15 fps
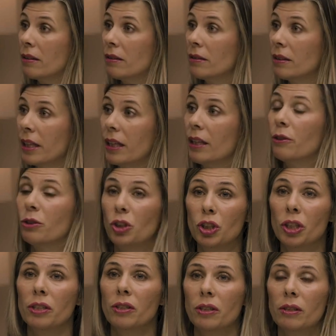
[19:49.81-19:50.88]
Hmm. Like, there's
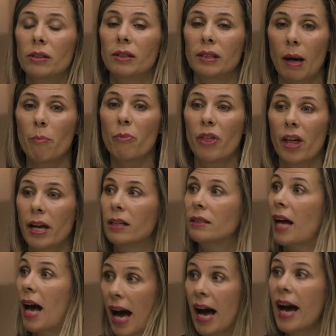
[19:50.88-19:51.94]
just some things
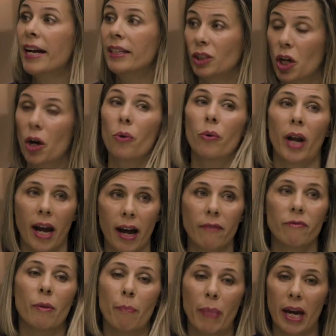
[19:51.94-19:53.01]
I don't
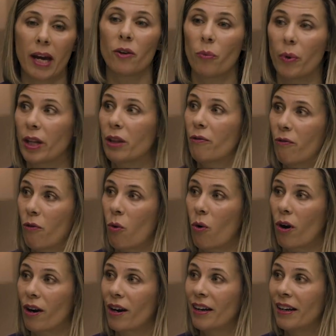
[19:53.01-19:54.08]
have the bandwidth
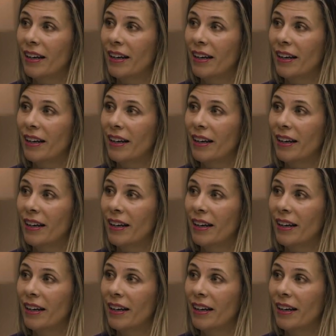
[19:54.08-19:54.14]
for.